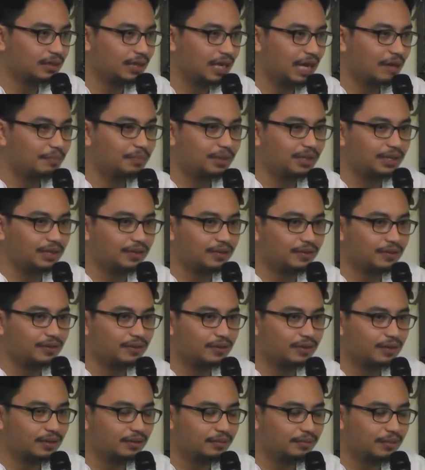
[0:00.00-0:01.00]

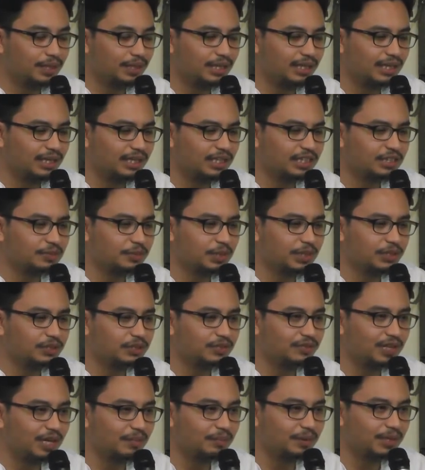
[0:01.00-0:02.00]
Happiness, meaning an experience
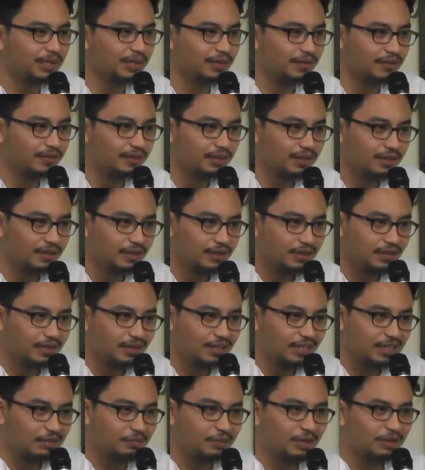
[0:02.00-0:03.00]
of happiness,
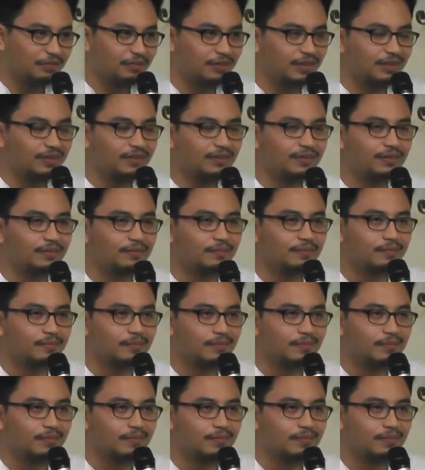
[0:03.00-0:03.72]
in the preface,